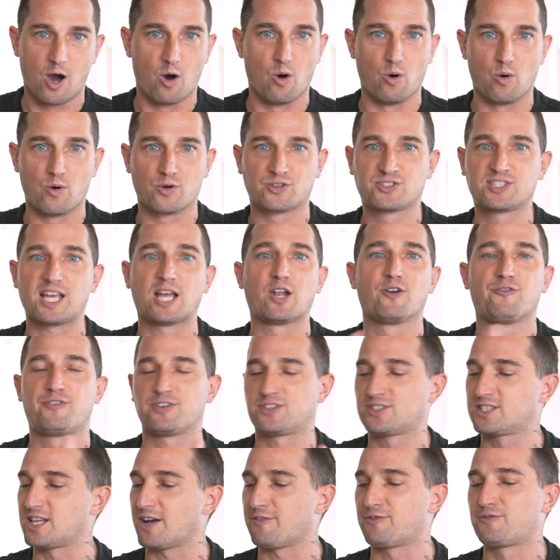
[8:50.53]
or sell off for
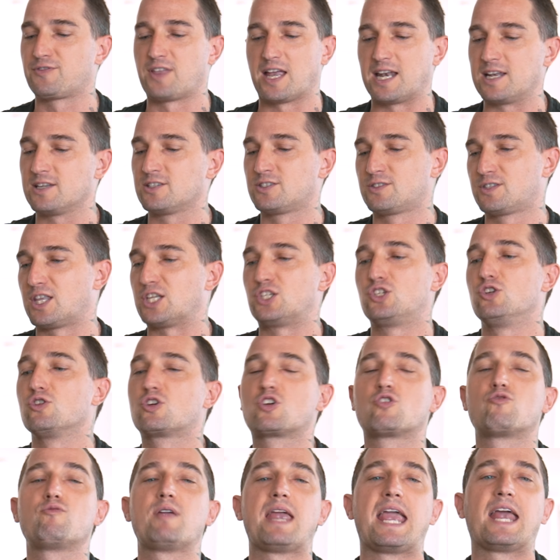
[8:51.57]
stuff that is that you
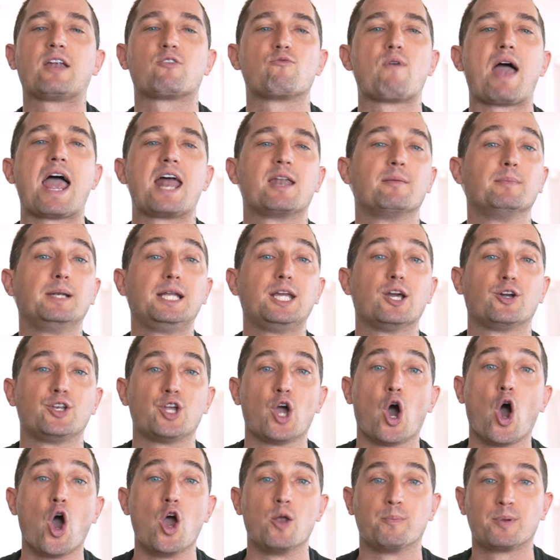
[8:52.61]
create randomly on
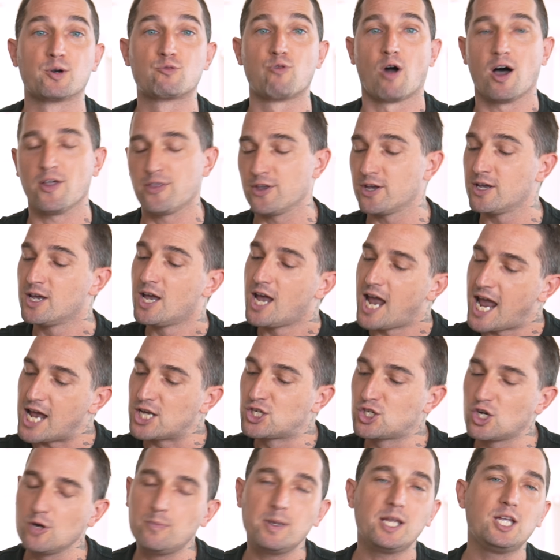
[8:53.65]
your own, but rather it
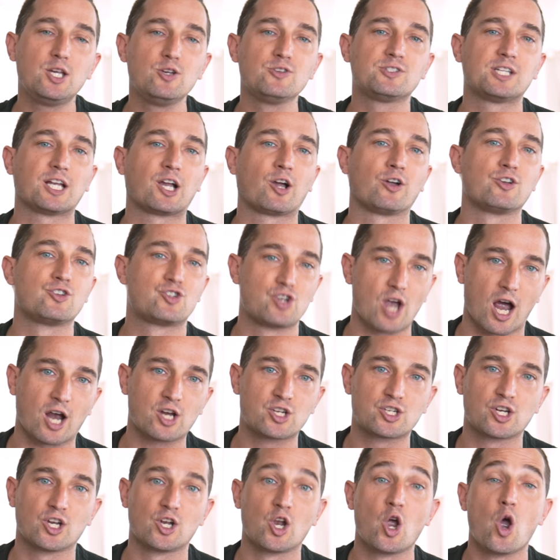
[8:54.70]
should be used in
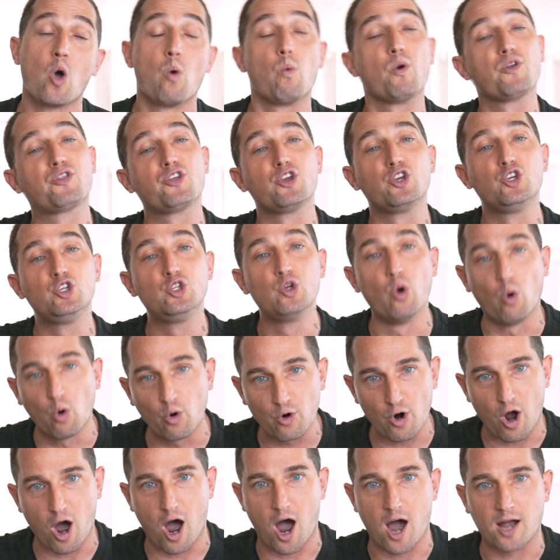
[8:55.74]
conjunction with
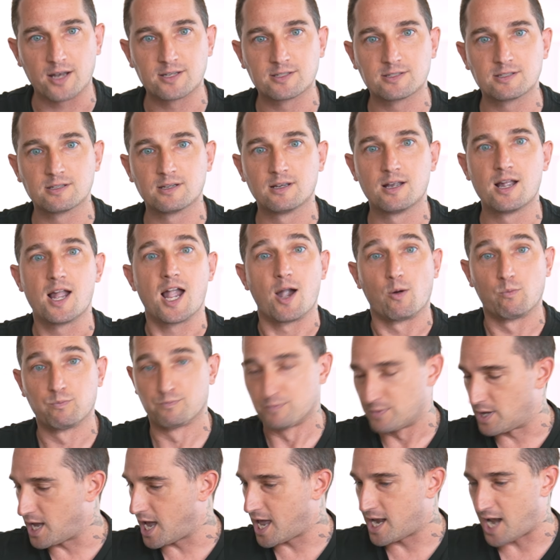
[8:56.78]
your art
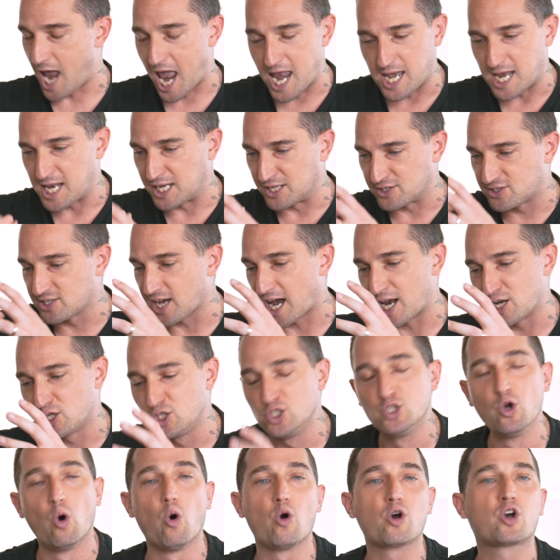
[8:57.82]
and, and inside
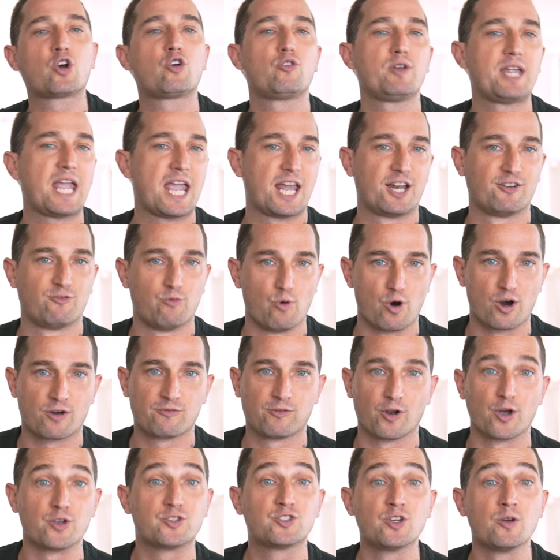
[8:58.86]
your creative
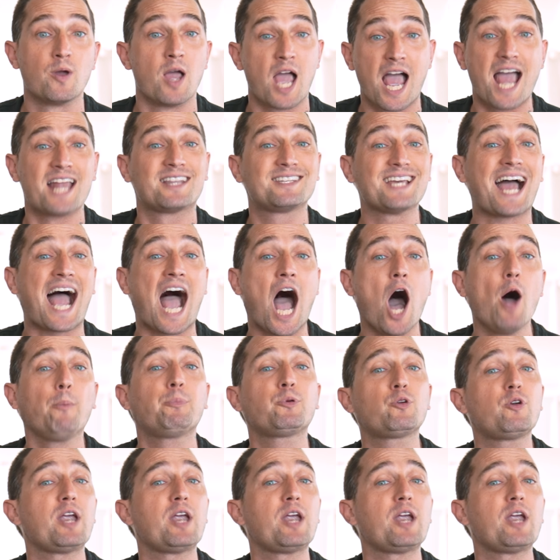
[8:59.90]
workflow to, to help